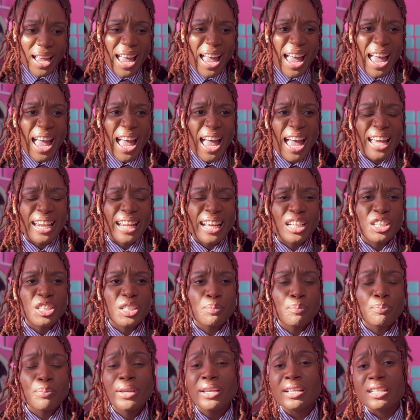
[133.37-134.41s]
and it
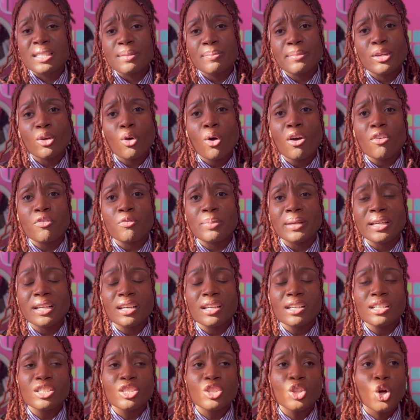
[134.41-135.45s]
just pissed me off
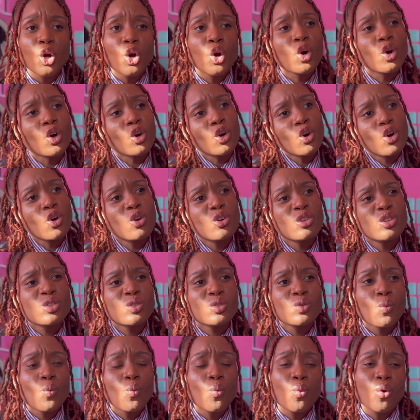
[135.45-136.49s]
because the girls
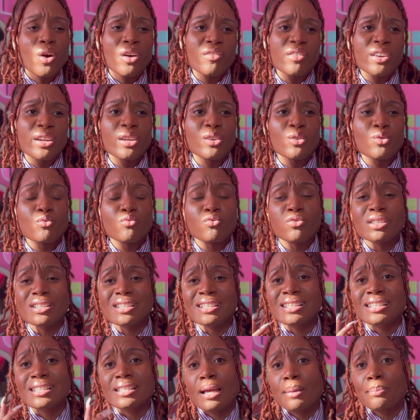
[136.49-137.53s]
weren't
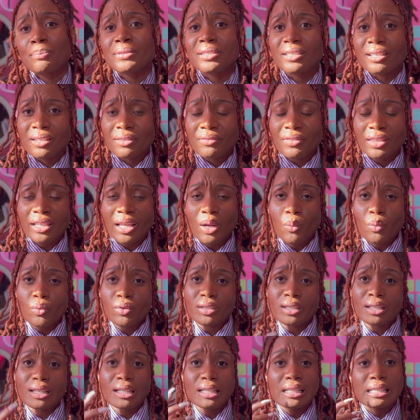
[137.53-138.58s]
receptive and they
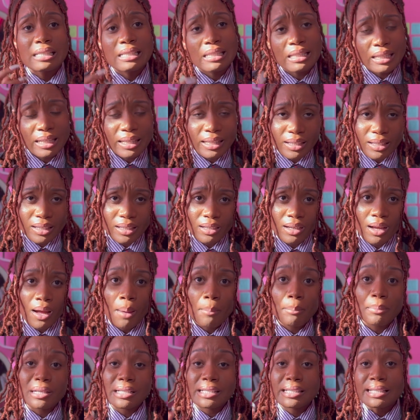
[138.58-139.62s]
weren't listening.
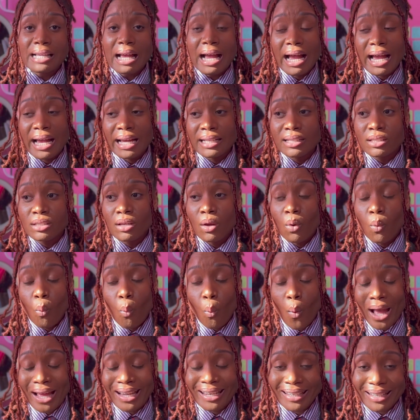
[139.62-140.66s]
Besides
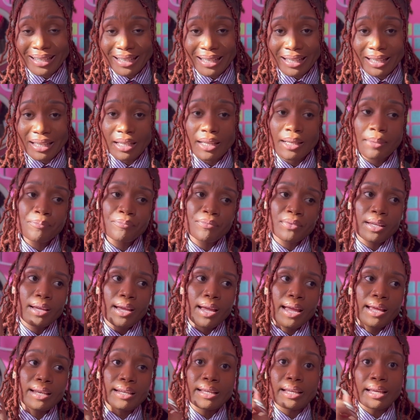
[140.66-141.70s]
Wendy
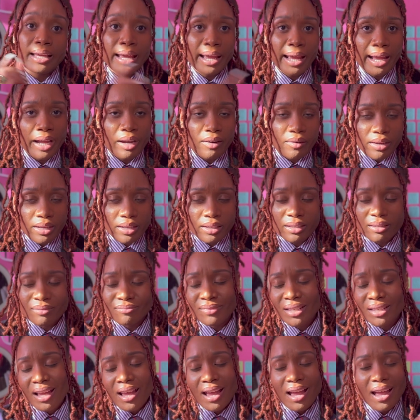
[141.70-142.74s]
and Karen,
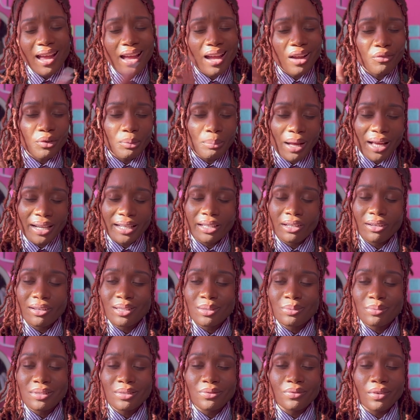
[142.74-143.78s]
everybody else
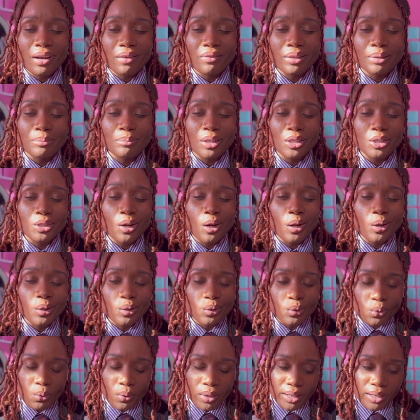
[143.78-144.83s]
was very much
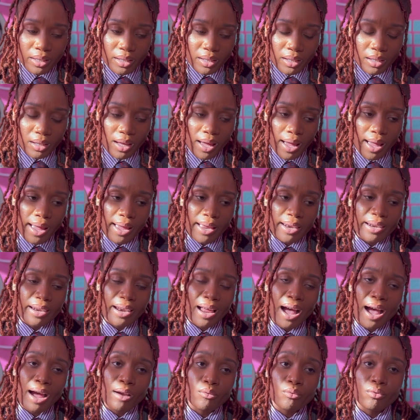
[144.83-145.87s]
annoying and
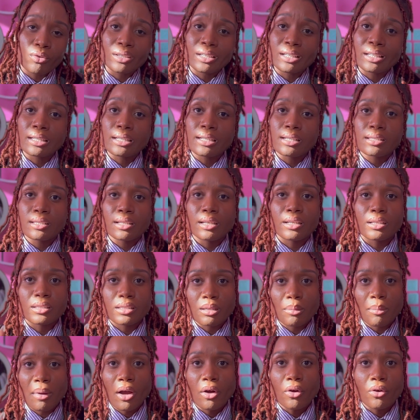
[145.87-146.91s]
not really listening to
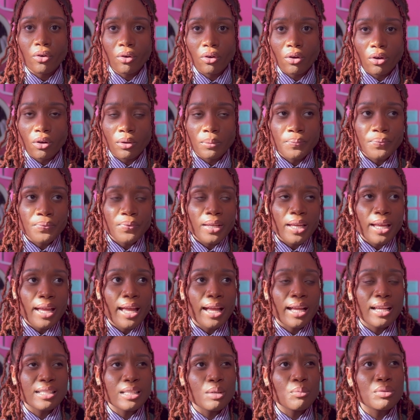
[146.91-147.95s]
my girl,
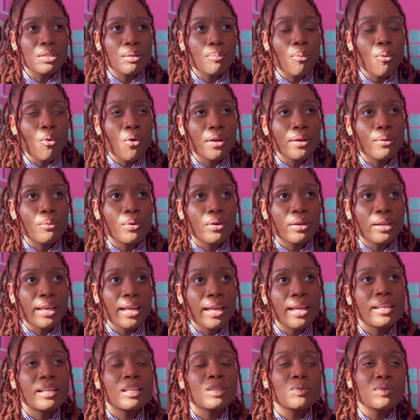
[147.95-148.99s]
because it was a point where
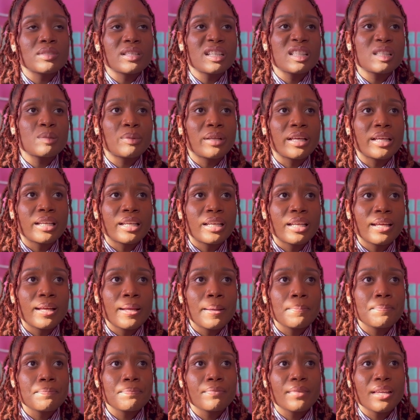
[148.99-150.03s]
Candiace was explaining it
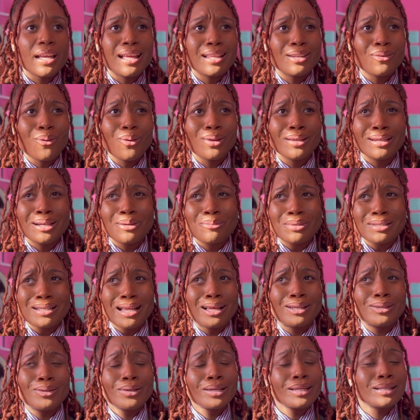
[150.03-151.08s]
and all of them was like
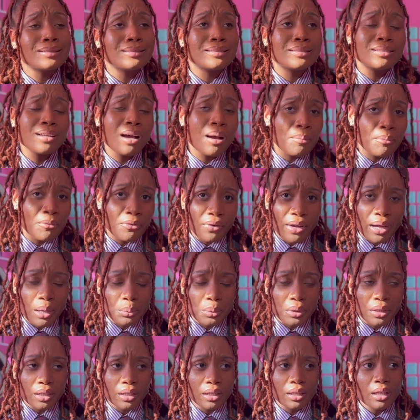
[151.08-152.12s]
looking
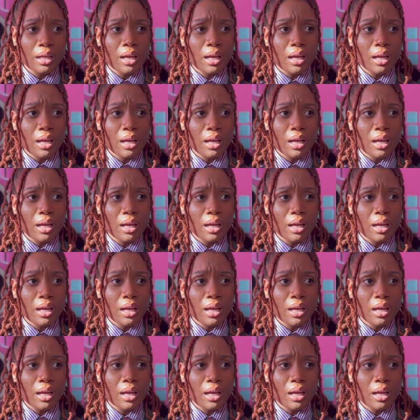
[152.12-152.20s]
dumbfounded